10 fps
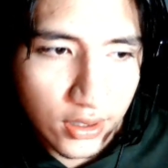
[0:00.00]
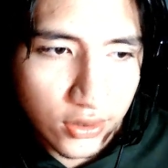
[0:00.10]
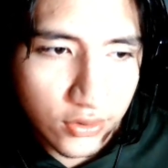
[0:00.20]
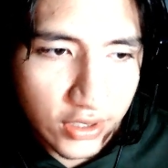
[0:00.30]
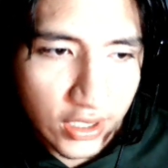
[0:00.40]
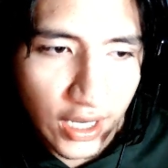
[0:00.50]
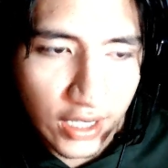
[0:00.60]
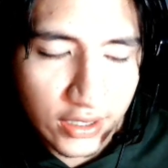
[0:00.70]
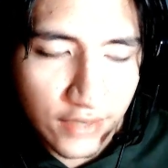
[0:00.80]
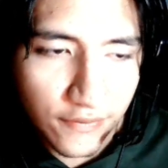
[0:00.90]
to the
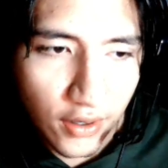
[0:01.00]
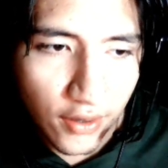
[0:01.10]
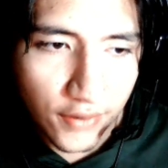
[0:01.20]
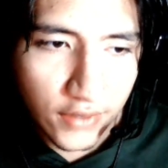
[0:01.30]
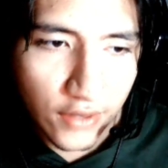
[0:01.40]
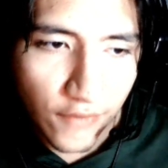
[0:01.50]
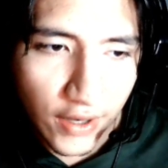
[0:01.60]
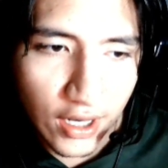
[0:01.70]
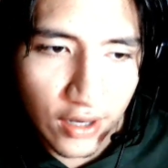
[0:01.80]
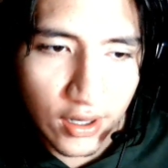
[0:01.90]
negative of their
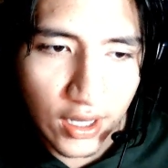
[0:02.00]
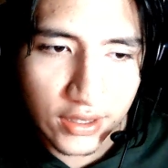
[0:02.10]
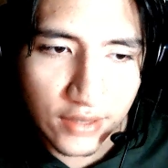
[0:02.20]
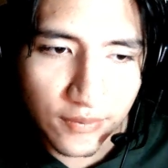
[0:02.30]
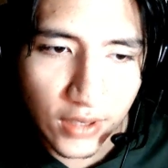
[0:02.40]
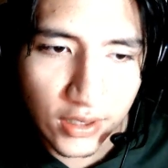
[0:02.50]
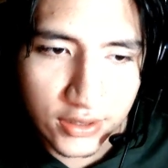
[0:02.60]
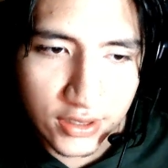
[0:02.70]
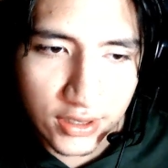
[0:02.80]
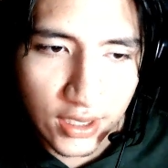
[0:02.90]
final relative
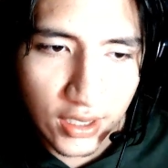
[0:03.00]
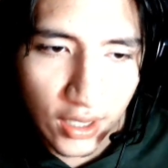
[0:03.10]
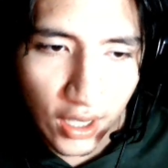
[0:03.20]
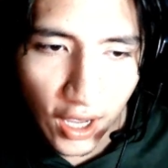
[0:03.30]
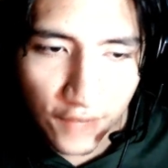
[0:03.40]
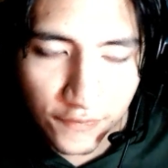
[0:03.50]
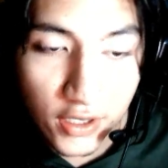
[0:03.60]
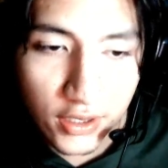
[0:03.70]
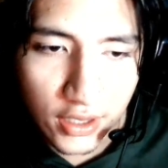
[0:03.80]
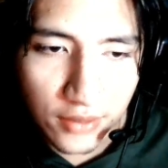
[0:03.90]
velocity
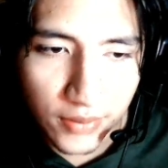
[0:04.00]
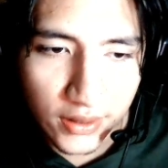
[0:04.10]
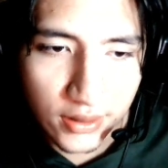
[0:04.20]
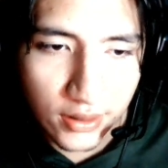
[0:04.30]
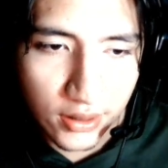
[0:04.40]
after the impact.